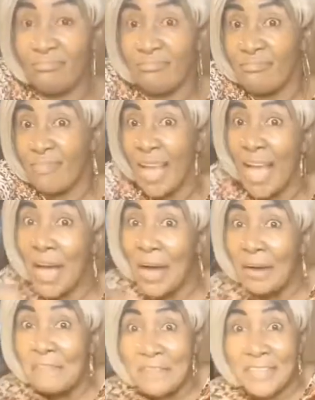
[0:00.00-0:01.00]
Or if you
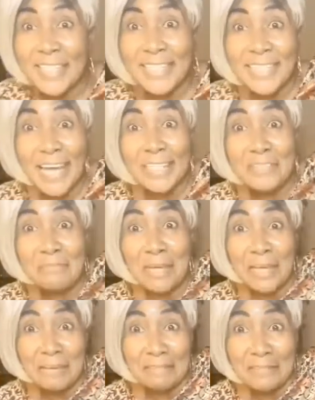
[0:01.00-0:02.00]
decide to make it
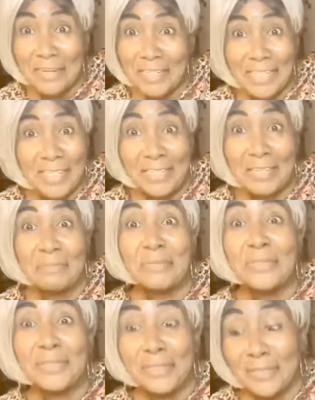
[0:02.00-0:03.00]
virgin, you don't put none.